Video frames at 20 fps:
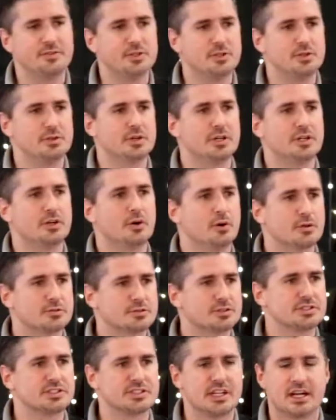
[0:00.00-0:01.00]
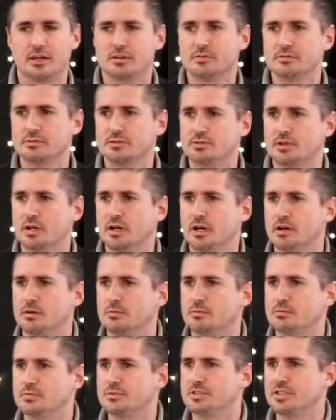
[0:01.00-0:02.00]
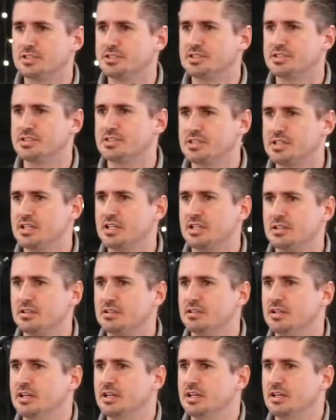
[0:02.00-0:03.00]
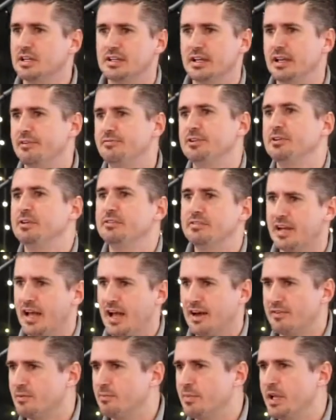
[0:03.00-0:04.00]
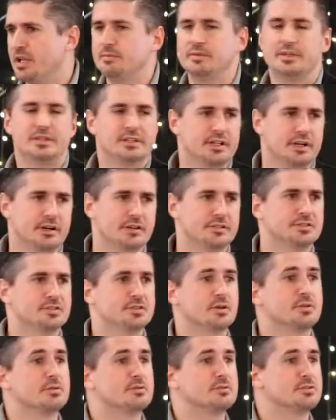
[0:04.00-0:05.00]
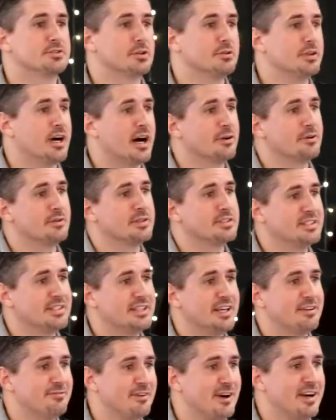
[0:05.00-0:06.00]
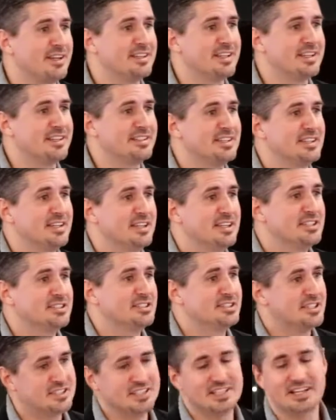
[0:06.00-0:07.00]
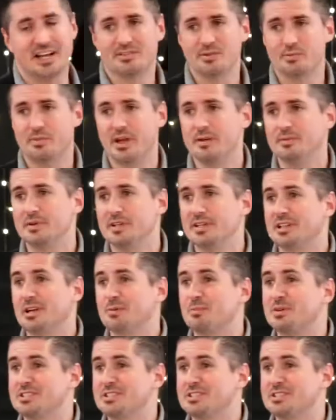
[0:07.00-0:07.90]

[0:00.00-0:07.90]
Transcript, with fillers: you an ultrasound um, just to see if you even have a baby in there? And so, so not only did they find that she did have a baby in there, but